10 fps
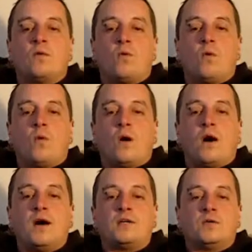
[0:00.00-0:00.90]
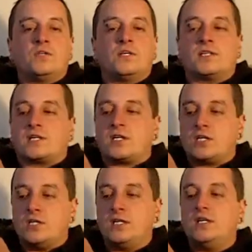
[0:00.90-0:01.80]
or you need a
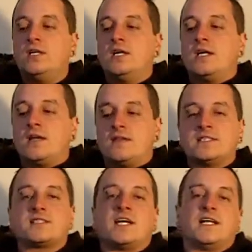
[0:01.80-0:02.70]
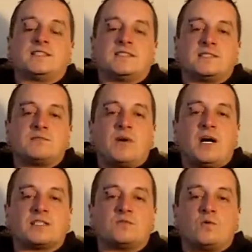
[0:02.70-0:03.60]
key, in this case it's
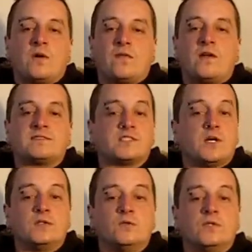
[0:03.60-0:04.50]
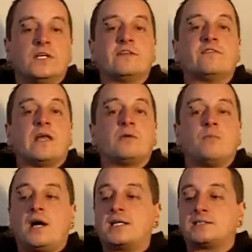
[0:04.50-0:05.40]
Parks and Wildlife, so you'll need a valid
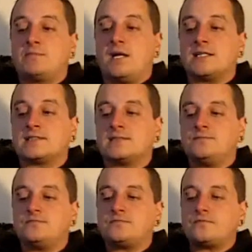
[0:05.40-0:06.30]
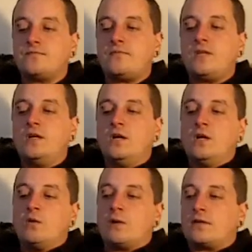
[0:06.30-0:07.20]
parks pass.
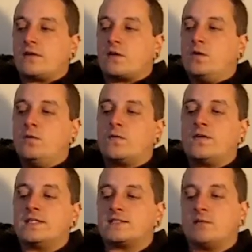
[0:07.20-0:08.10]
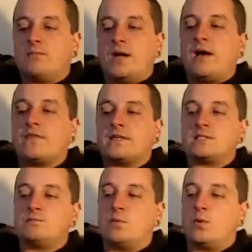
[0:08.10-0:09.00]
One of the cool things about
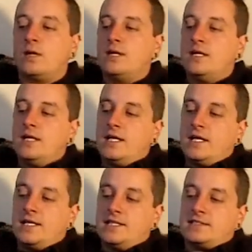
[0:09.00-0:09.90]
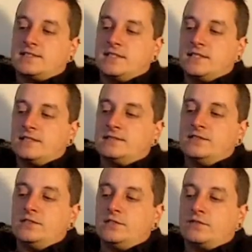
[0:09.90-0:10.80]
this book is that
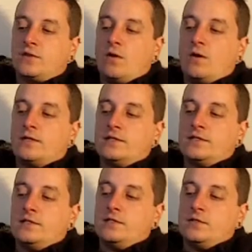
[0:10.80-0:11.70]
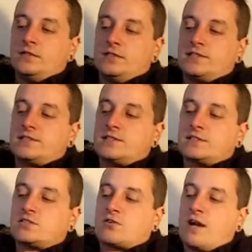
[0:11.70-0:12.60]
you've got your
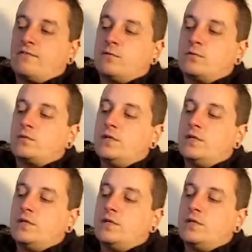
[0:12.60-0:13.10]
distance travelled